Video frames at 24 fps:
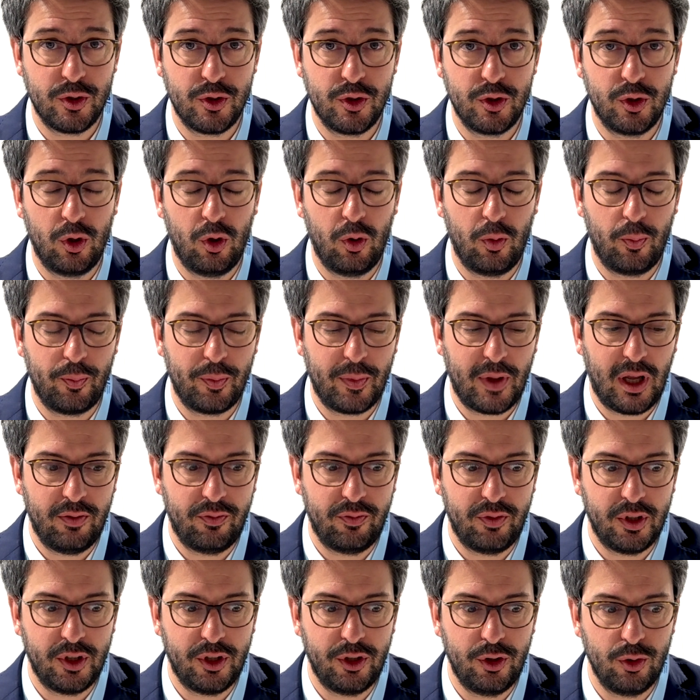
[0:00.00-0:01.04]
So I
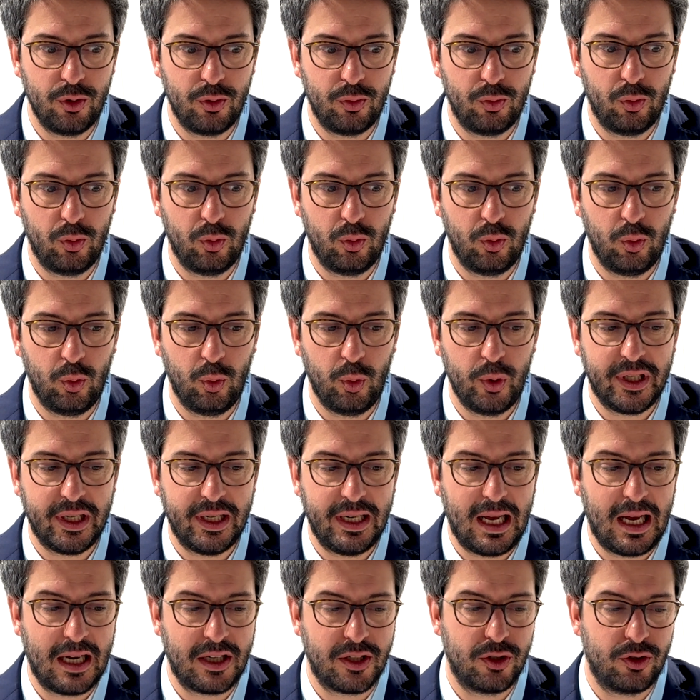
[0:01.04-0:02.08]
think you, we can
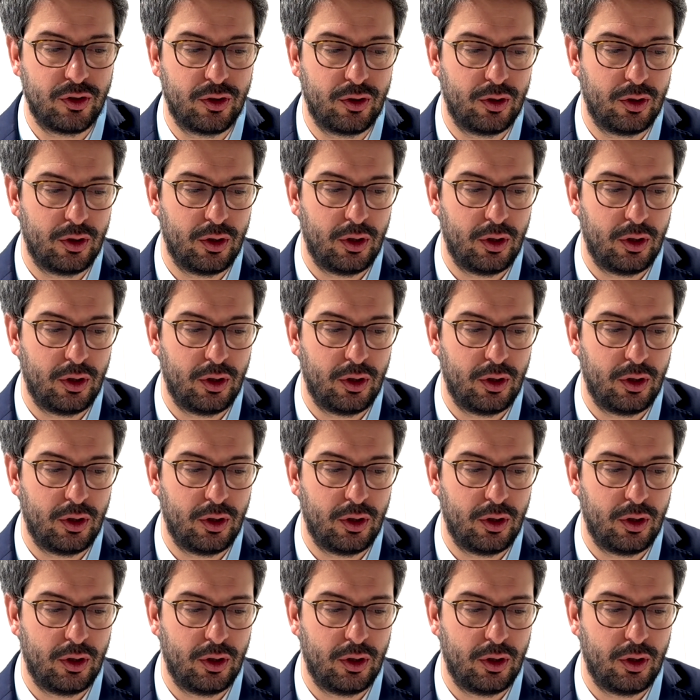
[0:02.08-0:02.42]
act